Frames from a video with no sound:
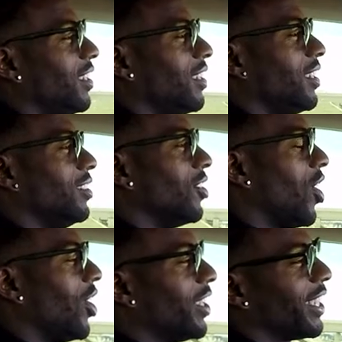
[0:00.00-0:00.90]
You know,
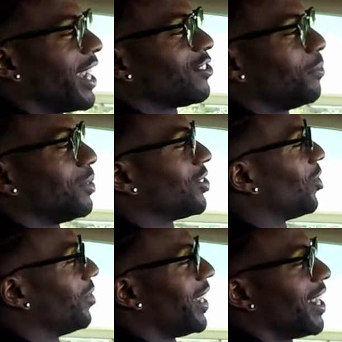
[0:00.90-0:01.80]
all the games have been
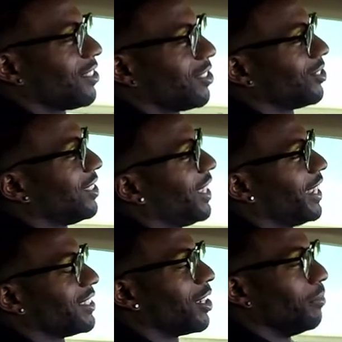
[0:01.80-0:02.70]
sold out. So
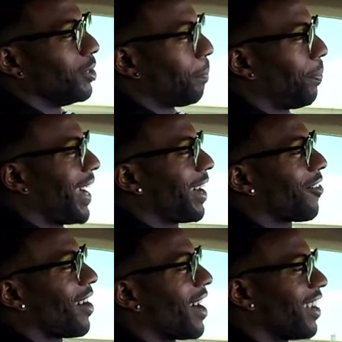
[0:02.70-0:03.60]
today is going to be a packed
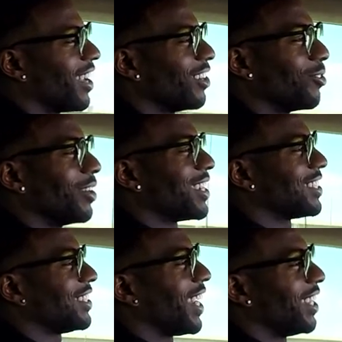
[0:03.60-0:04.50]
crowd. I know they're
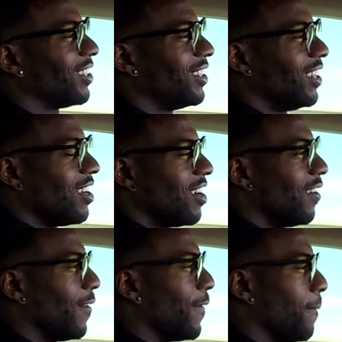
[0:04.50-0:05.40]
excited.
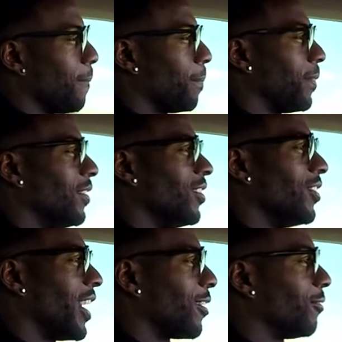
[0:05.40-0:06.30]
Um, you know,
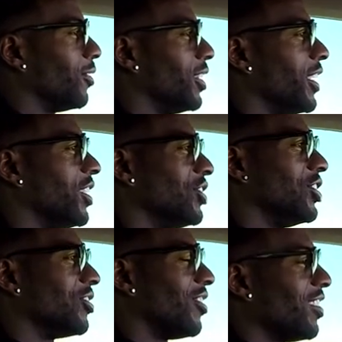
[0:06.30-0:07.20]
they can feel the
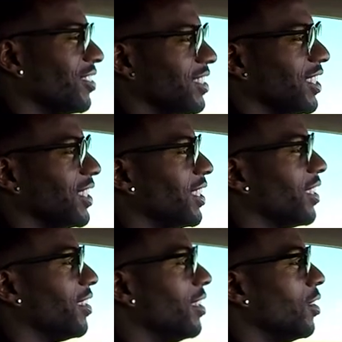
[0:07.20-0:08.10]
energy around the city
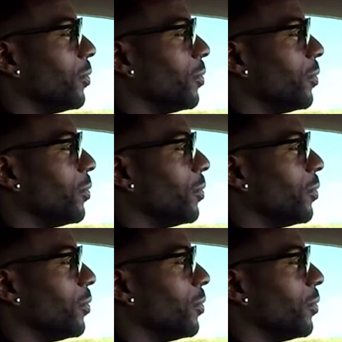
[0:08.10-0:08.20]
that we're